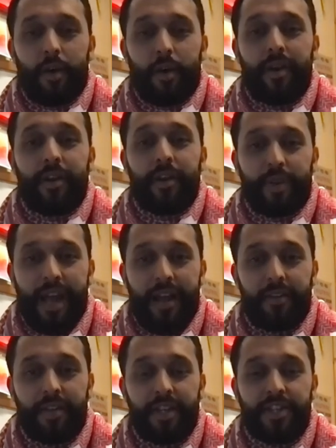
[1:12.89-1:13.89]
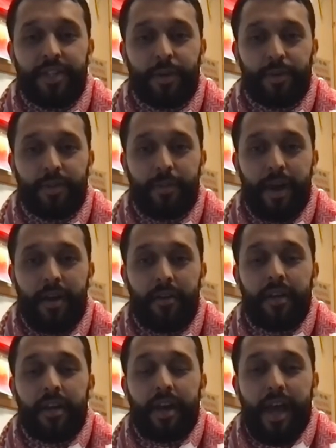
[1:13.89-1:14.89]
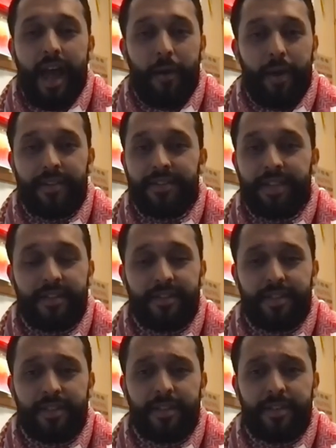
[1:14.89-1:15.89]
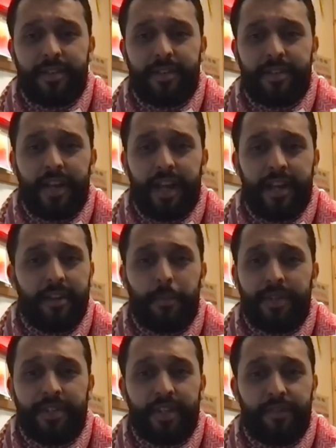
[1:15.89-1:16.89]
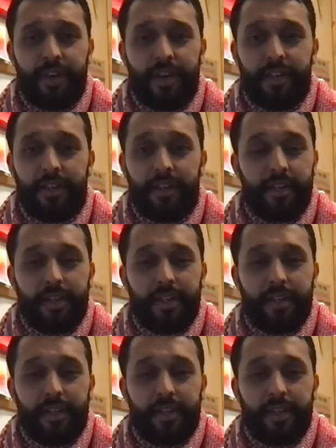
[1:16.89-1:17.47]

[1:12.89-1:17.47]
When in reality, she talked about our ancestors navigated the Pacific,